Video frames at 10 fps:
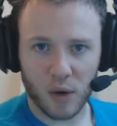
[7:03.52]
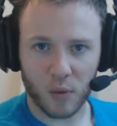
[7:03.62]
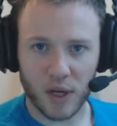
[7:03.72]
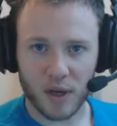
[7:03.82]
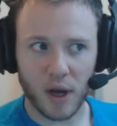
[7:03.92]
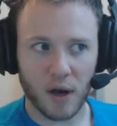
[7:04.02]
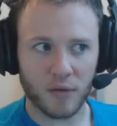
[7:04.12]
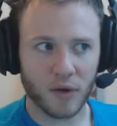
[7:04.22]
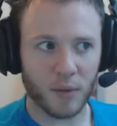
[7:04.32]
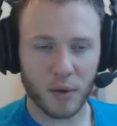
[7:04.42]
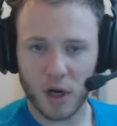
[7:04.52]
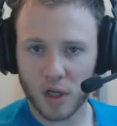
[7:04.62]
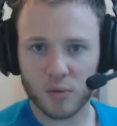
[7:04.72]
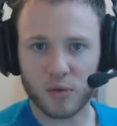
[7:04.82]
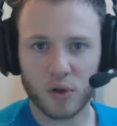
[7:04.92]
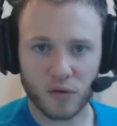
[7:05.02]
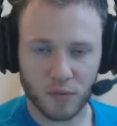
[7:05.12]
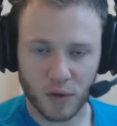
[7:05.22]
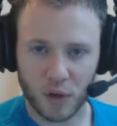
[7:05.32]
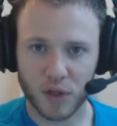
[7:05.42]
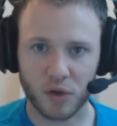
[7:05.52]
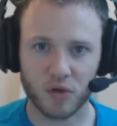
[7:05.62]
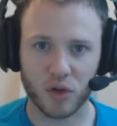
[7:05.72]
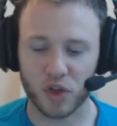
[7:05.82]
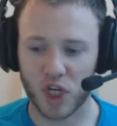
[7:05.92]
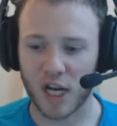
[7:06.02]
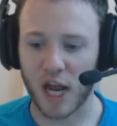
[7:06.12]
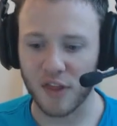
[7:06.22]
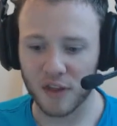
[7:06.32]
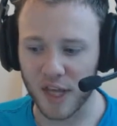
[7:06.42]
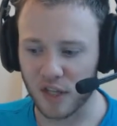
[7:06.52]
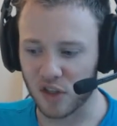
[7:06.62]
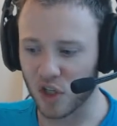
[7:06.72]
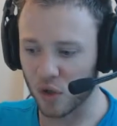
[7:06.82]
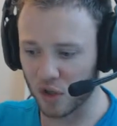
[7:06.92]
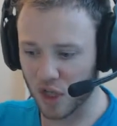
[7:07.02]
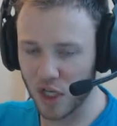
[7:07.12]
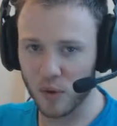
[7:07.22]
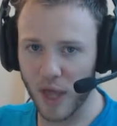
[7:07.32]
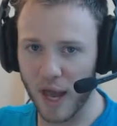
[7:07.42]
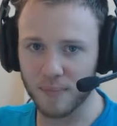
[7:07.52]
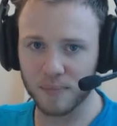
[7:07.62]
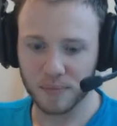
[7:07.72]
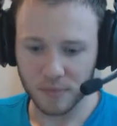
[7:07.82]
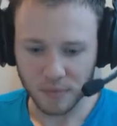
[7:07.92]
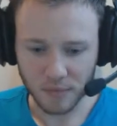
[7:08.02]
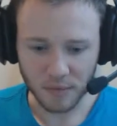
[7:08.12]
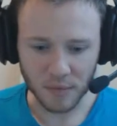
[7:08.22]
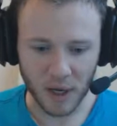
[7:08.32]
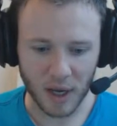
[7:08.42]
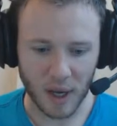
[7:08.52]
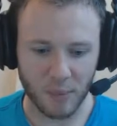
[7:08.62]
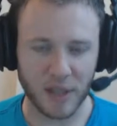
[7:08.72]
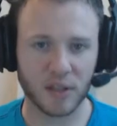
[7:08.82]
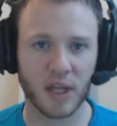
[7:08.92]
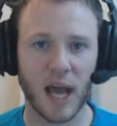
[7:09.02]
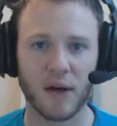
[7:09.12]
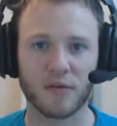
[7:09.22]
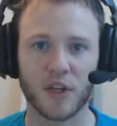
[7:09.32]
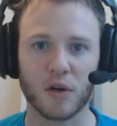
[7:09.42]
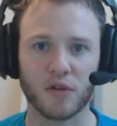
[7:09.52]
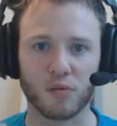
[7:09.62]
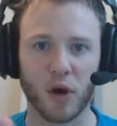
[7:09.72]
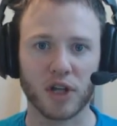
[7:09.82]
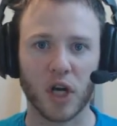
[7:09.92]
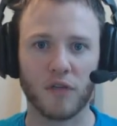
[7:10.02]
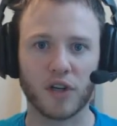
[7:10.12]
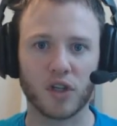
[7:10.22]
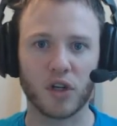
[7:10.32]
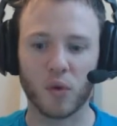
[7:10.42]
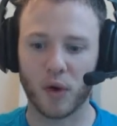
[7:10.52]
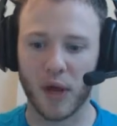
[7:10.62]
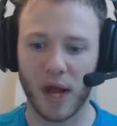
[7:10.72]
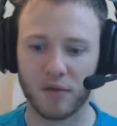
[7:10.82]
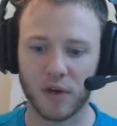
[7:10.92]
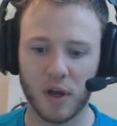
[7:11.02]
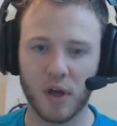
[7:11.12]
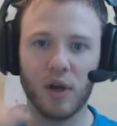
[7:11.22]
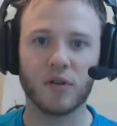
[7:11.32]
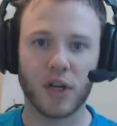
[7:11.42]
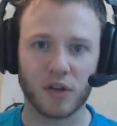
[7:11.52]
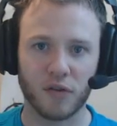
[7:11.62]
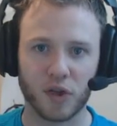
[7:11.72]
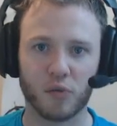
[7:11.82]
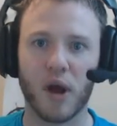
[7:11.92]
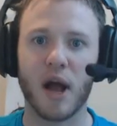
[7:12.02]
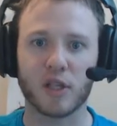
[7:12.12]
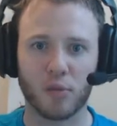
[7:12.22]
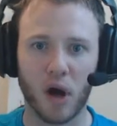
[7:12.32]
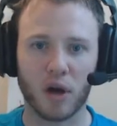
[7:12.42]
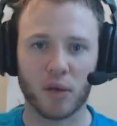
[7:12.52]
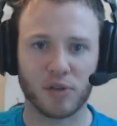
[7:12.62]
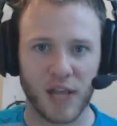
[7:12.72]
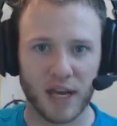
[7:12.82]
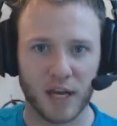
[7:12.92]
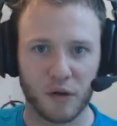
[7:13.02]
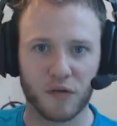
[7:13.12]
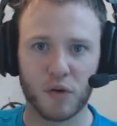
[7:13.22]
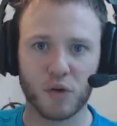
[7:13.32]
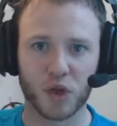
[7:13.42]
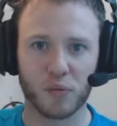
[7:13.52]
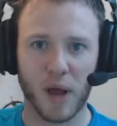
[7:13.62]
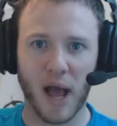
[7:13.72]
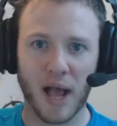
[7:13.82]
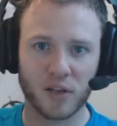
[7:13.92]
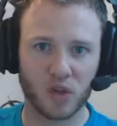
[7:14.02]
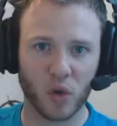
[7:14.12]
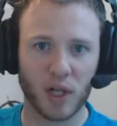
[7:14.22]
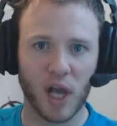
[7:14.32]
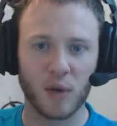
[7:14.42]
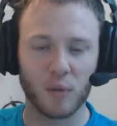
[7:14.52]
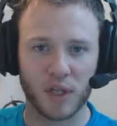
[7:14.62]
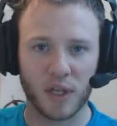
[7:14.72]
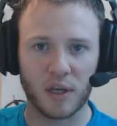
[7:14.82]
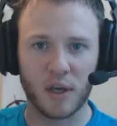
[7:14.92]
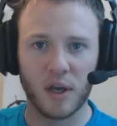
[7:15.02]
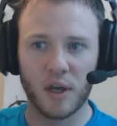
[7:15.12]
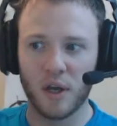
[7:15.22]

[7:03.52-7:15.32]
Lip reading: that we have come accustomed to from the original trilogy. And I think they can still continue that and basically have the universe branch off into two, where you have Days of Future Past, Apocalypse, and that kind of future past storyline with the